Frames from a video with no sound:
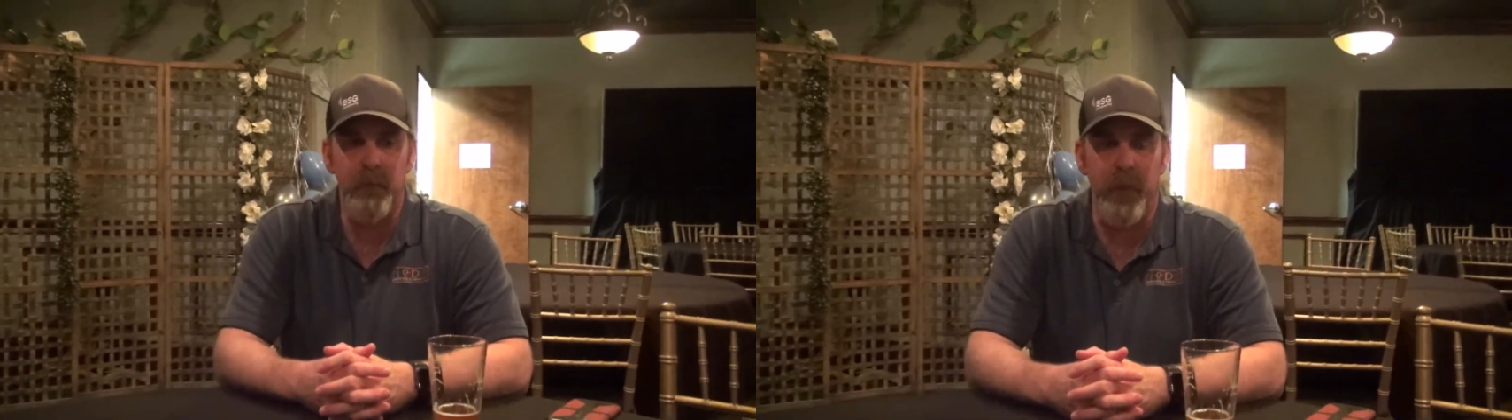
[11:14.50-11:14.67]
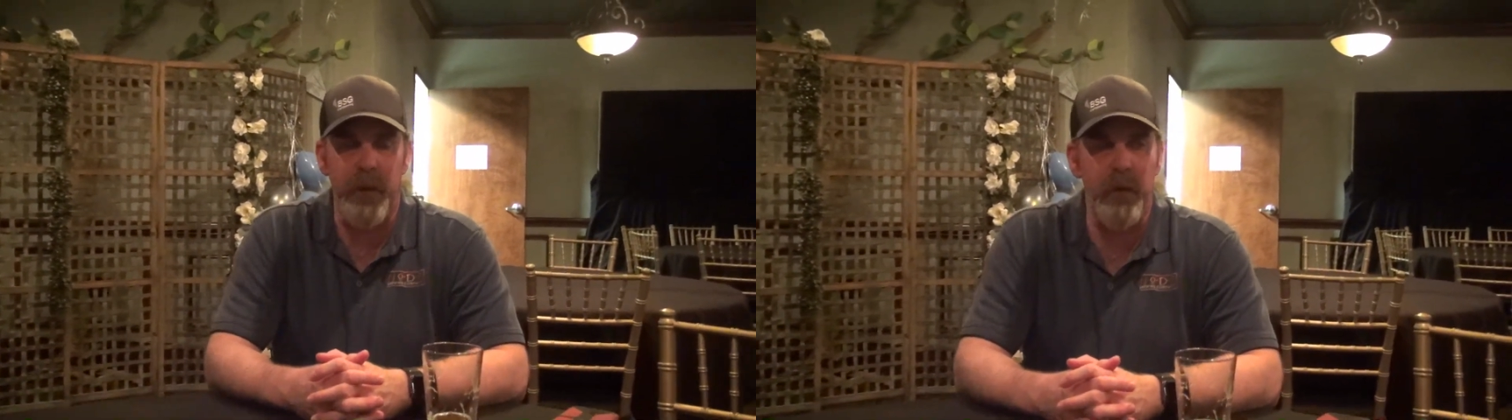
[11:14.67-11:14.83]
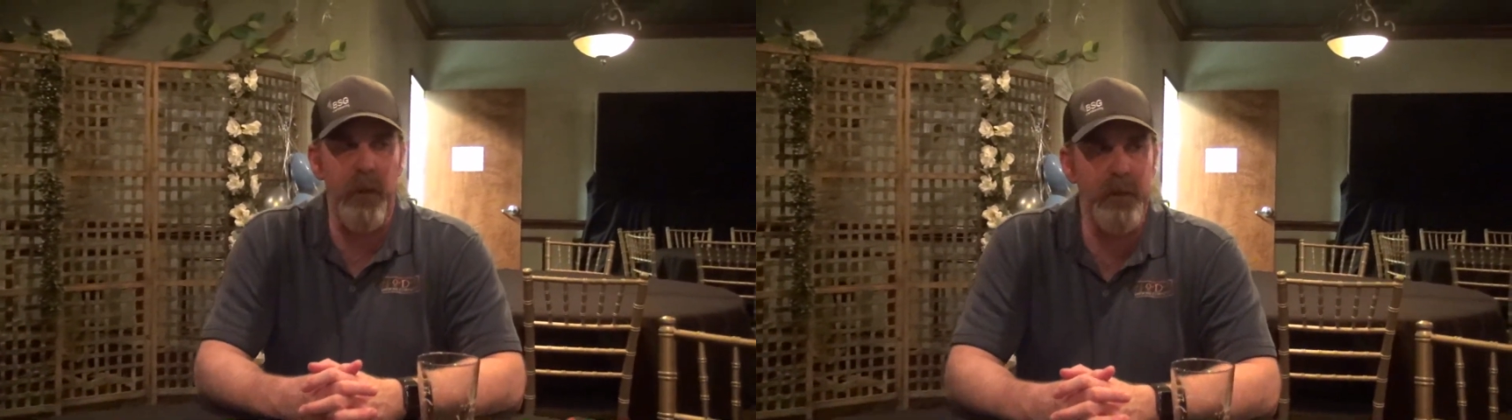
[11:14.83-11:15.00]

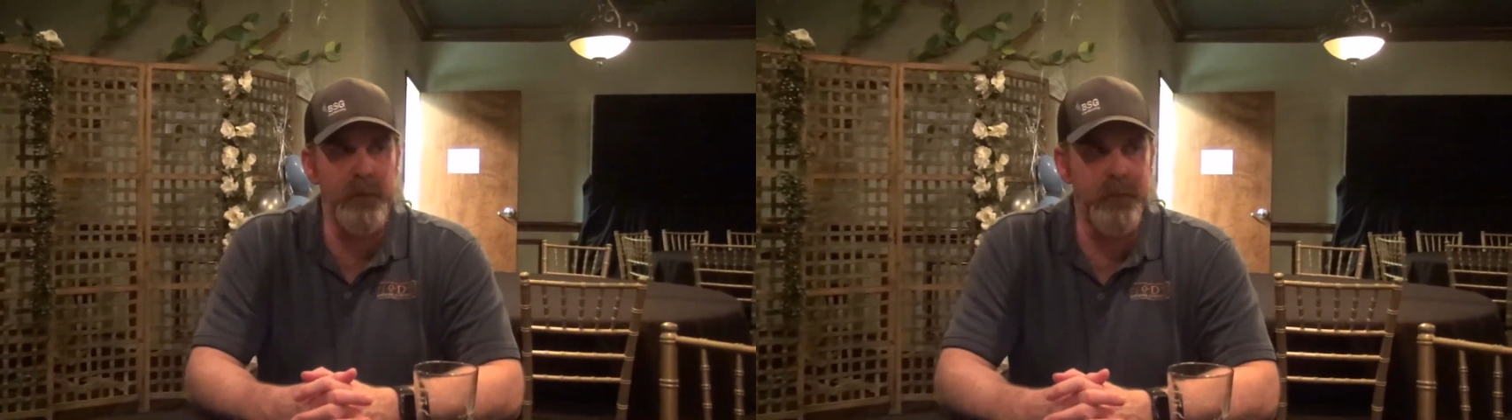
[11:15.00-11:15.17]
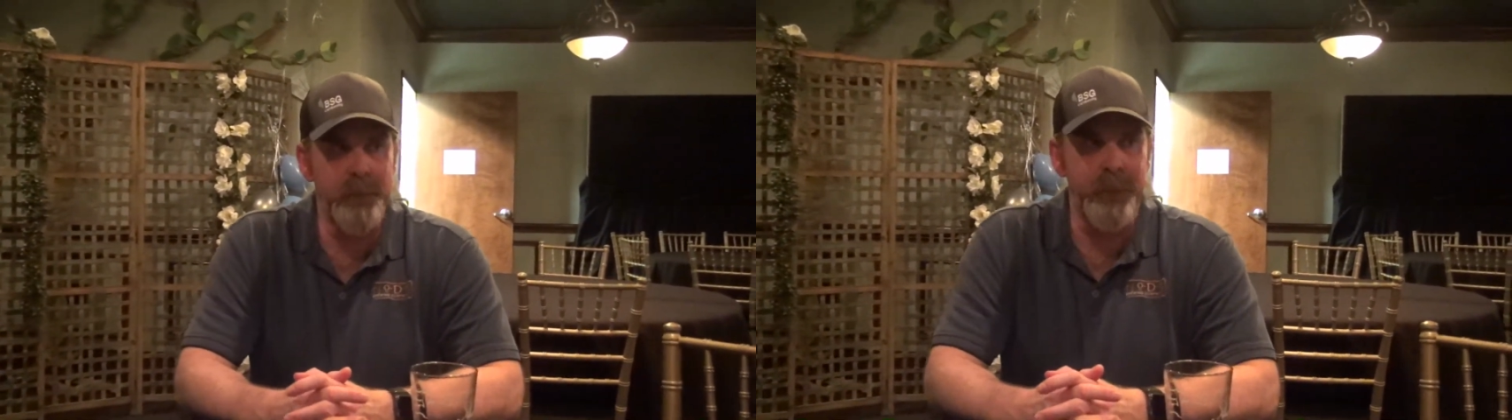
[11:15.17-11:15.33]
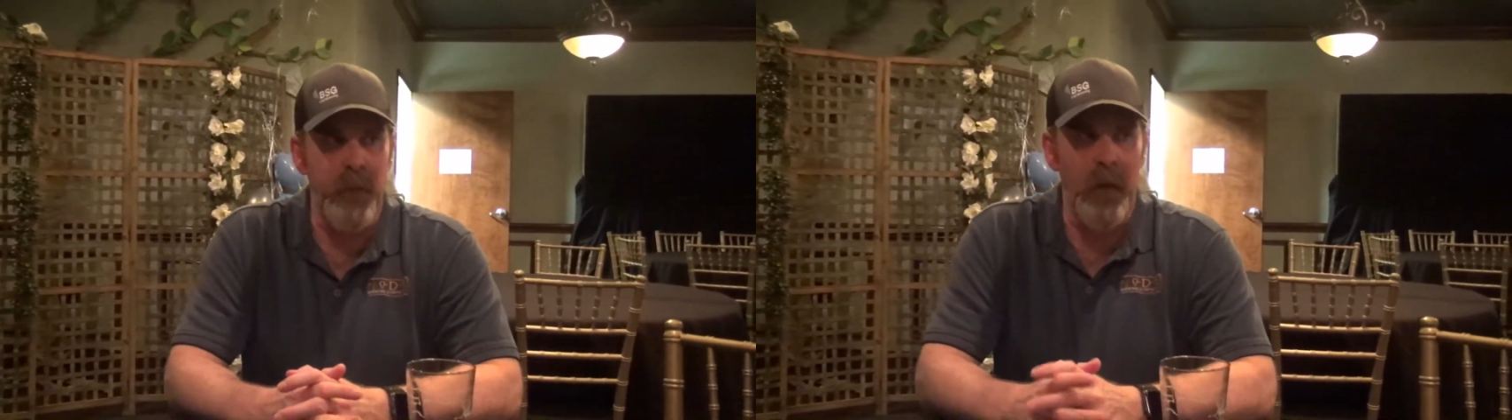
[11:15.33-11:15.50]
Radio Haze,
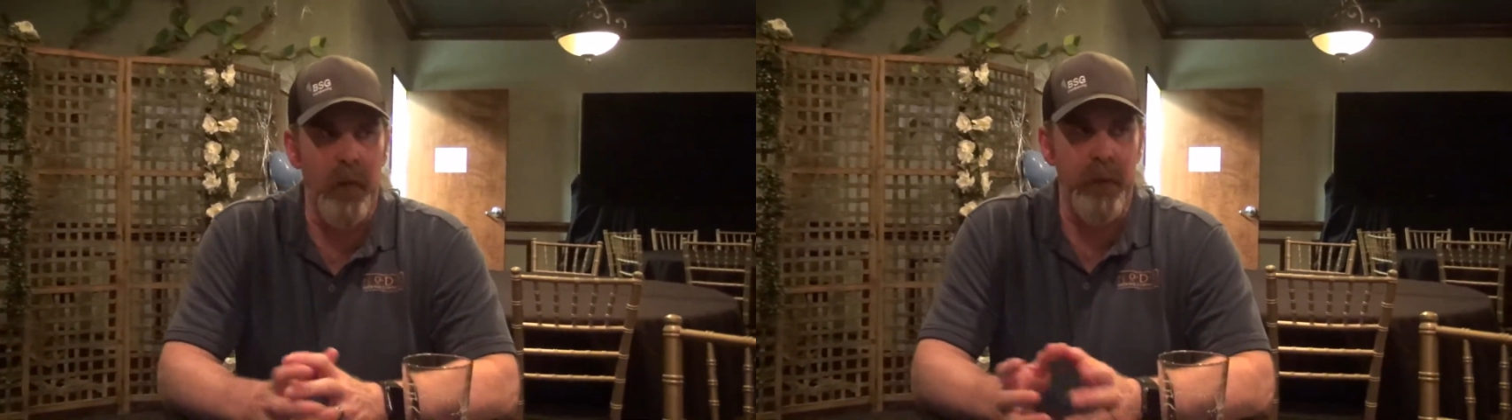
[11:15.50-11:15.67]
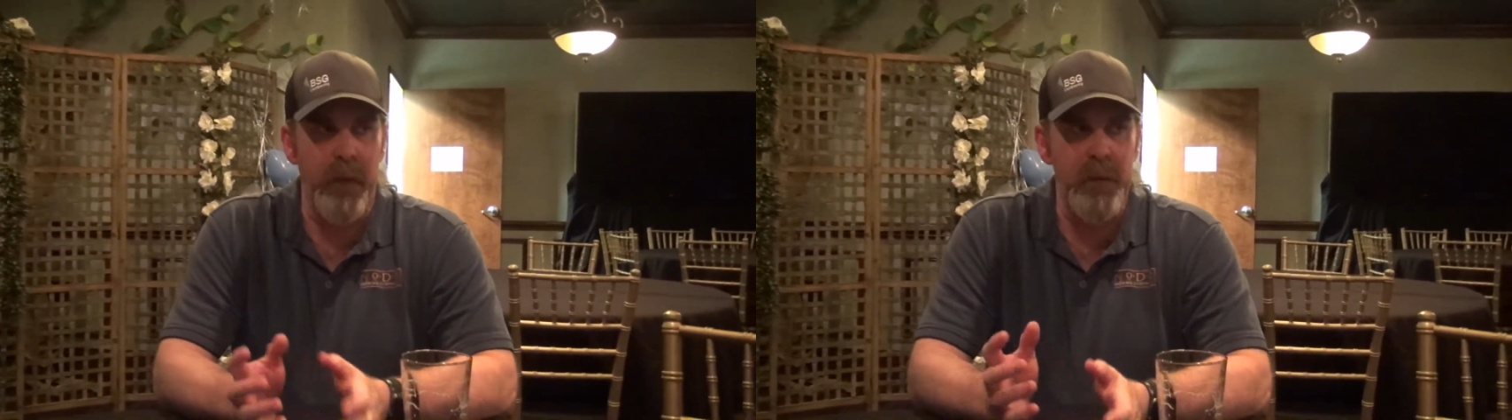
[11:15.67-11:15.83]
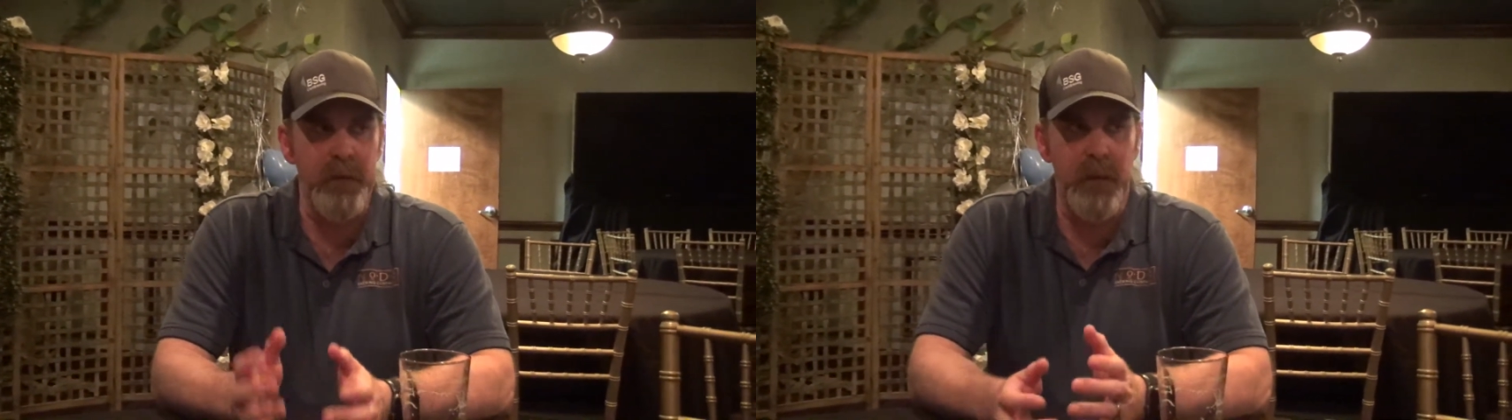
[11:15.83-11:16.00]

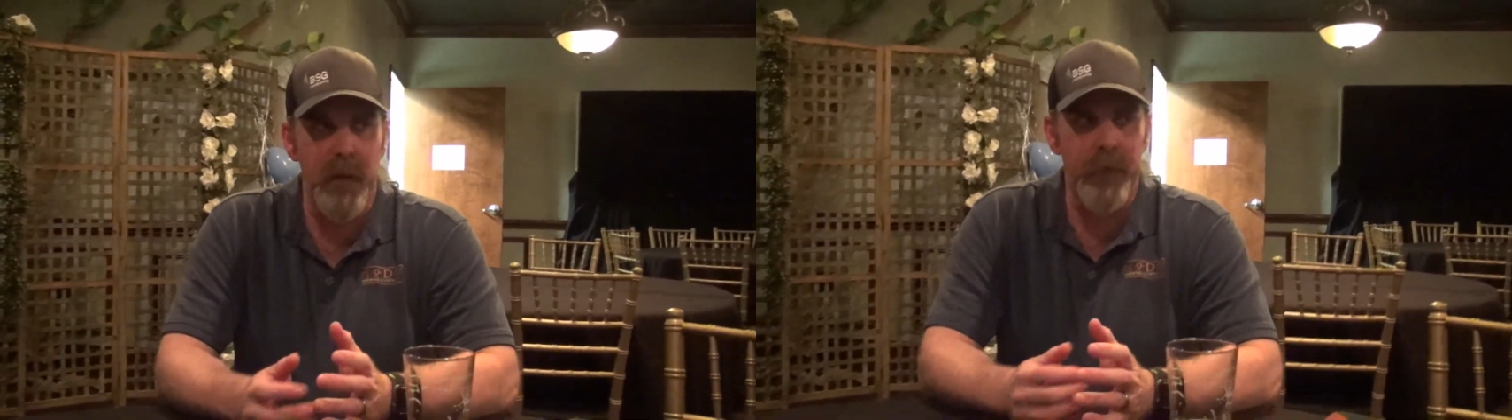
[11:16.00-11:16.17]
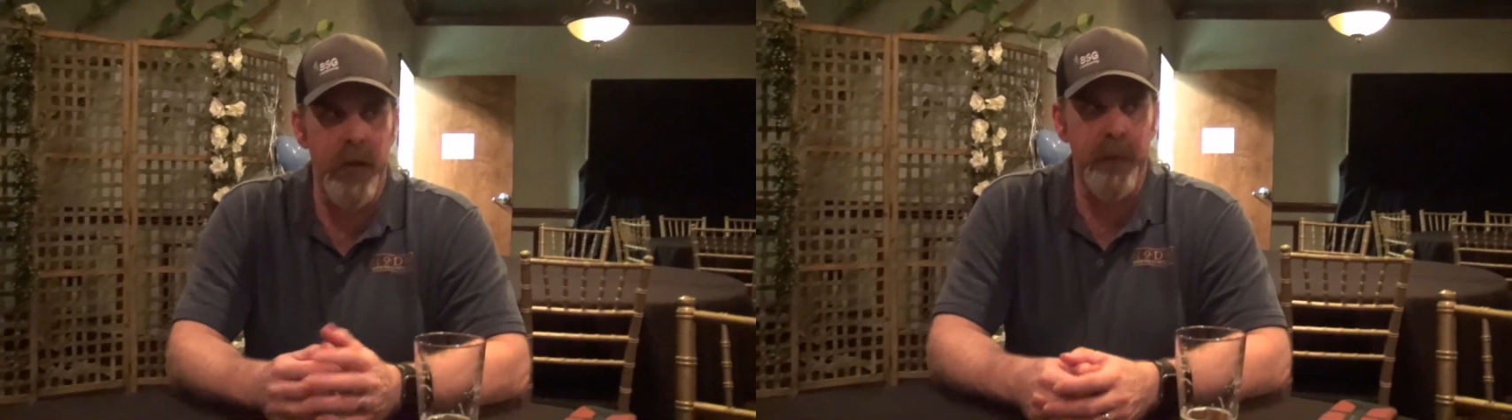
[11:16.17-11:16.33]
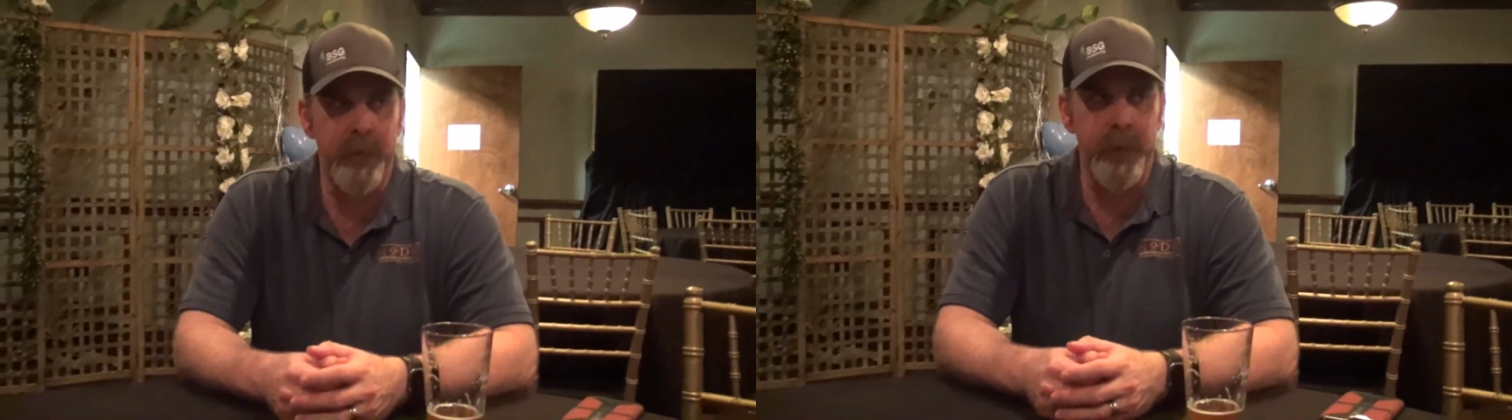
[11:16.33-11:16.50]
the hazy
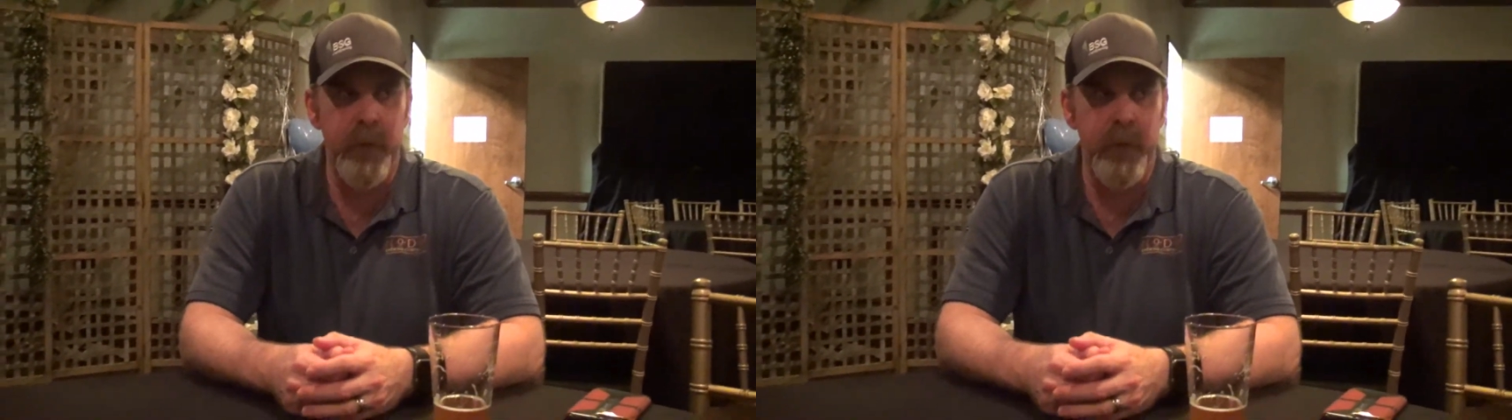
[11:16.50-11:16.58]
IPA,